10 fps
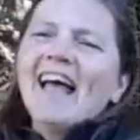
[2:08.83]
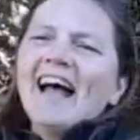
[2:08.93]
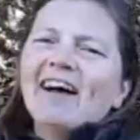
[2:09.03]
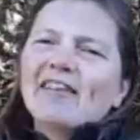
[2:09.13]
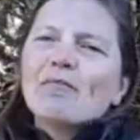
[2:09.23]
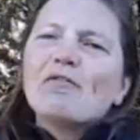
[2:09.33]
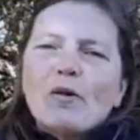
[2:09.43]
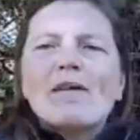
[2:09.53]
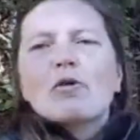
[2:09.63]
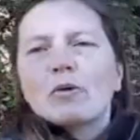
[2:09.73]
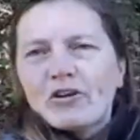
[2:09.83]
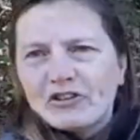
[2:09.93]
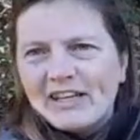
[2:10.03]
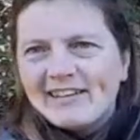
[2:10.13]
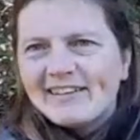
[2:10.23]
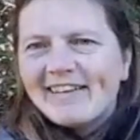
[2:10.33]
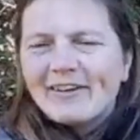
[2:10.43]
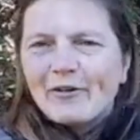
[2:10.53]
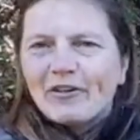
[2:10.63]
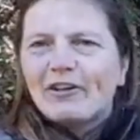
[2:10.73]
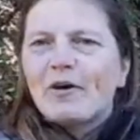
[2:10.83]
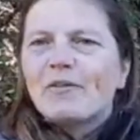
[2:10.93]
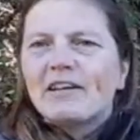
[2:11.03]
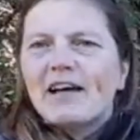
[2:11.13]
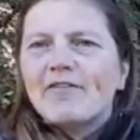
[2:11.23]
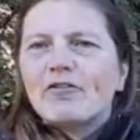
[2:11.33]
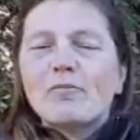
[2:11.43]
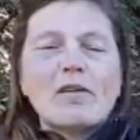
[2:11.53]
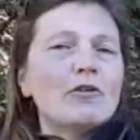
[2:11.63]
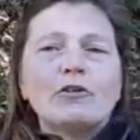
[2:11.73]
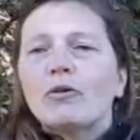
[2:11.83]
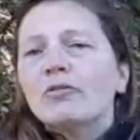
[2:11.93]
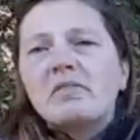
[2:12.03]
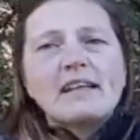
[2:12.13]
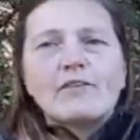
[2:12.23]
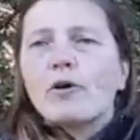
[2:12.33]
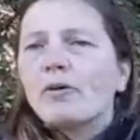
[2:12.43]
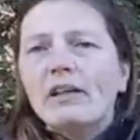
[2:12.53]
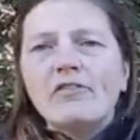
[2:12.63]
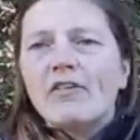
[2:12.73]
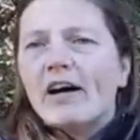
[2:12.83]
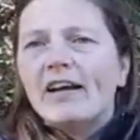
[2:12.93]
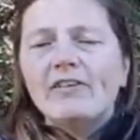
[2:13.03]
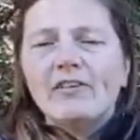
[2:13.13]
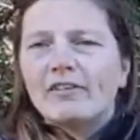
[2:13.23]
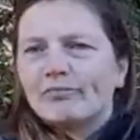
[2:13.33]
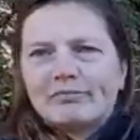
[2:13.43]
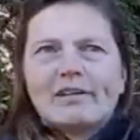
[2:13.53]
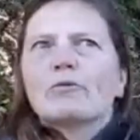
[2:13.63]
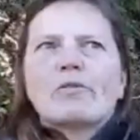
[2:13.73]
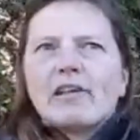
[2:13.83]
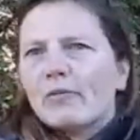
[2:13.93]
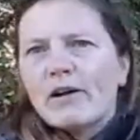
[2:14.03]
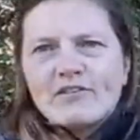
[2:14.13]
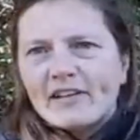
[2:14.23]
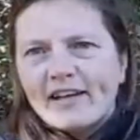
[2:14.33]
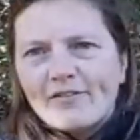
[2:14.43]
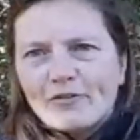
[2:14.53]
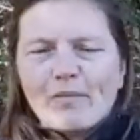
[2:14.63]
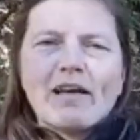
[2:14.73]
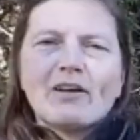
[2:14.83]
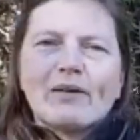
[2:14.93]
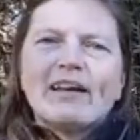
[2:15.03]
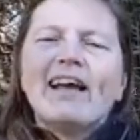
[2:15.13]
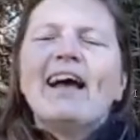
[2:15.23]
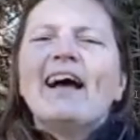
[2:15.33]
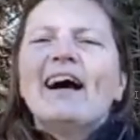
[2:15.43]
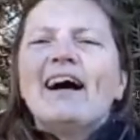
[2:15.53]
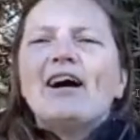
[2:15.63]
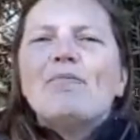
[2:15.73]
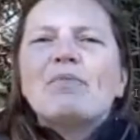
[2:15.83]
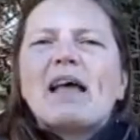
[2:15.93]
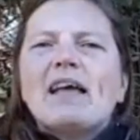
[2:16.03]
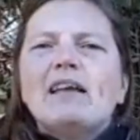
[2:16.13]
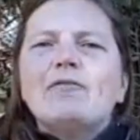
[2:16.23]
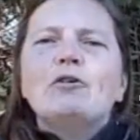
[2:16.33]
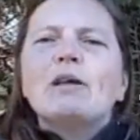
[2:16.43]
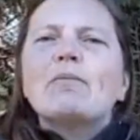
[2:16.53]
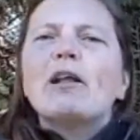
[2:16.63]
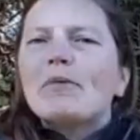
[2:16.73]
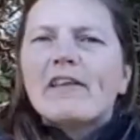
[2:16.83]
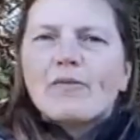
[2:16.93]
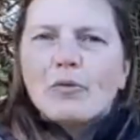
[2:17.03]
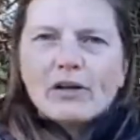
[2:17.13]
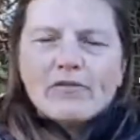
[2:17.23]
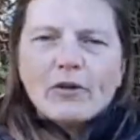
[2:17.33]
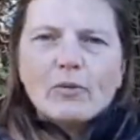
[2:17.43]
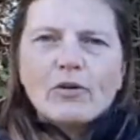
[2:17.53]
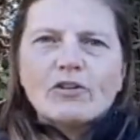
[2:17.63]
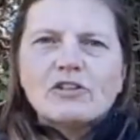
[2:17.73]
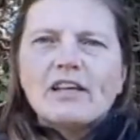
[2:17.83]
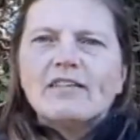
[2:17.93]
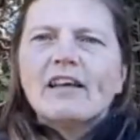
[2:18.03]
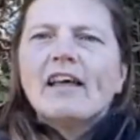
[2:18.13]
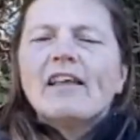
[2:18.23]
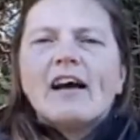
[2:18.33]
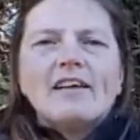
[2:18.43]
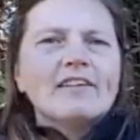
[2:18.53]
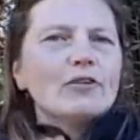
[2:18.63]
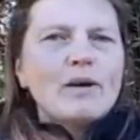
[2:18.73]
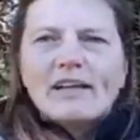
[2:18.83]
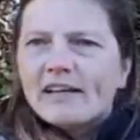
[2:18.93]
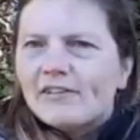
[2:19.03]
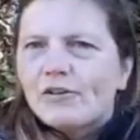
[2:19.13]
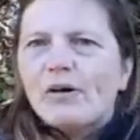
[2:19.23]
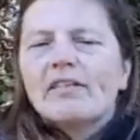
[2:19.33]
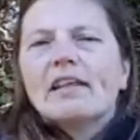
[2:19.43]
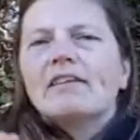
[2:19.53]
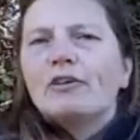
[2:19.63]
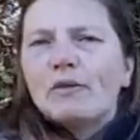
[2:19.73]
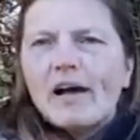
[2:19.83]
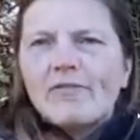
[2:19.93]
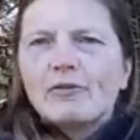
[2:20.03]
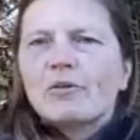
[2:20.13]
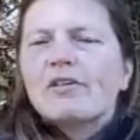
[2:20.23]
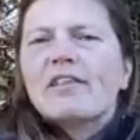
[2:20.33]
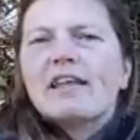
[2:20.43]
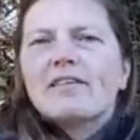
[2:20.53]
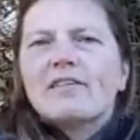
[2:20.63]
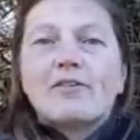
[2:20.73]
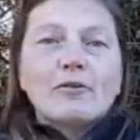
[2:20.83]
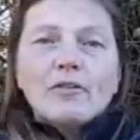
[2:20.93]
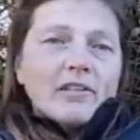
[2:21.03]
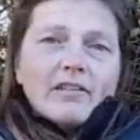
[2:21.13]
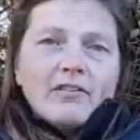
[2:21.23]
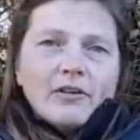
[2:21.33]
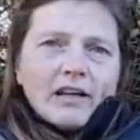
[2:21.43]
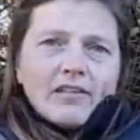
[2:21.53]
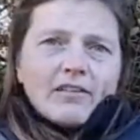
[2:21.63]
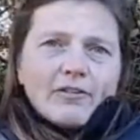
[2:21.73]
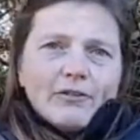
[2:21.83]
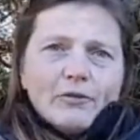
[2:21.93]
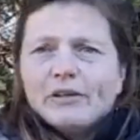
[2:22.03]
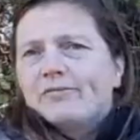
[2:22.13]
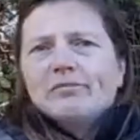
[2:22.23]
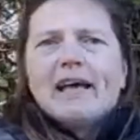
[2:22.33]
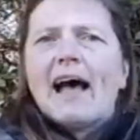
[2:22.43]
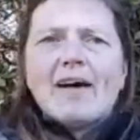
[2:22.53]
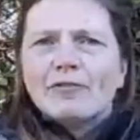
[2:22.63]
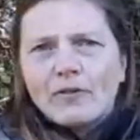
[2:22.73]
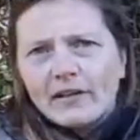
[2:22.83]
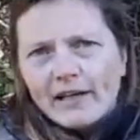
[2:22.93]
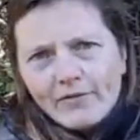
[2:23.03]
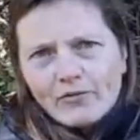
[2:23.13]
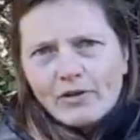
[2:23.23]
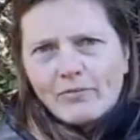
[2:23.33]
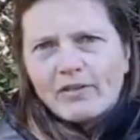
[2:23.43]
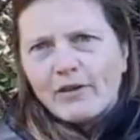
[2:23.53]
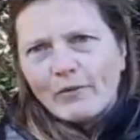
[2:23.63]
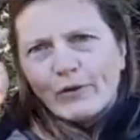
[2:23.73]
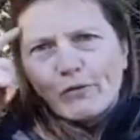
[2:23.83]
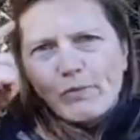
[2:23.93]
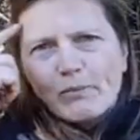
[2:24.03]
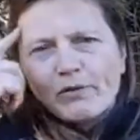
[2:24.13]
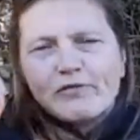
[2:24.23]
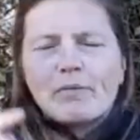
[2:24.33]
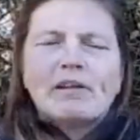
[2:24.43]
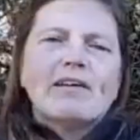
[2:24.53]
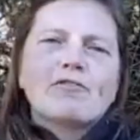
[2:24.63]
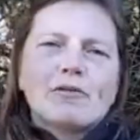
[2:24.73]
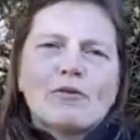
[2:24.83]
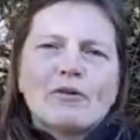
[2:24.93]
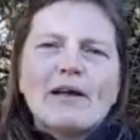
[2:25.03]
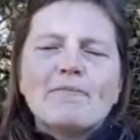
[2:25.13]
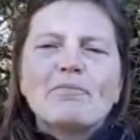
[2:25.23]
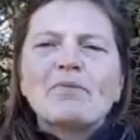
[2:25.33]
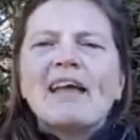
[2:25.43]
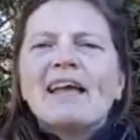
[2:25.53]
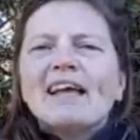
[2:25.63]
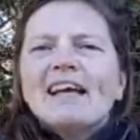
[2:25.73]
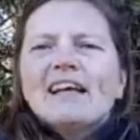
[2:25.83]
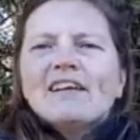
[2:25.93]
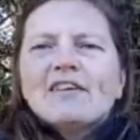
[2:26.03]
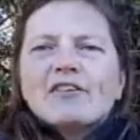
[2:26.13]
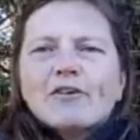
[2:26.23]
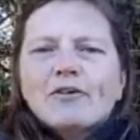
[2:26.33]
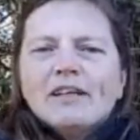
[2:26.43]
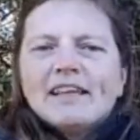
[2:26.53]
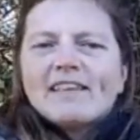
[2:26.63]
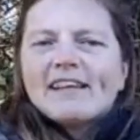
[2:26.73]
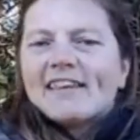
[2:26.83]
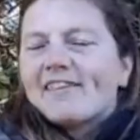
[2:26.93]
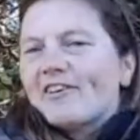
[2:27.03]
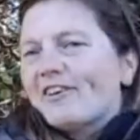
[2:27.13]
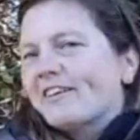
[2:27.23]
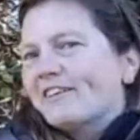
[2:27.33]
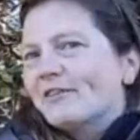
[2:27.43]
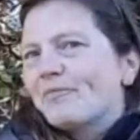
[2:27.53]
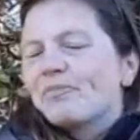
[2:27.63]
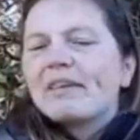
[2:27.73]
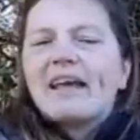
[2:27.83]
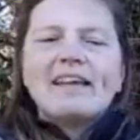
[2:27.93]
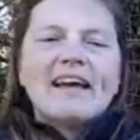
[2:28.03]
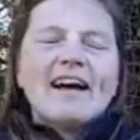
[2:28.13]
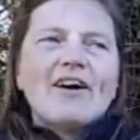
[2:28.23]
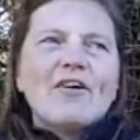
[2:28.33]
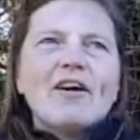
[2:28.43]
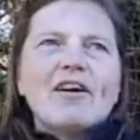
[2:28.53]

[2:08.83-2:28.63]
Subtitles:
some of you have a worksheet that goes along with the live stream. If you don't, that's totally fine. You can 100% watch the live stream anyway. And if you'd emailed me this morning for the worksheet, I didn't quite get it to you, I'll send it to you afterwards. And students, you guys can still do it after the live stream. See what you remember from the live stream, okay? So let's get started. Now,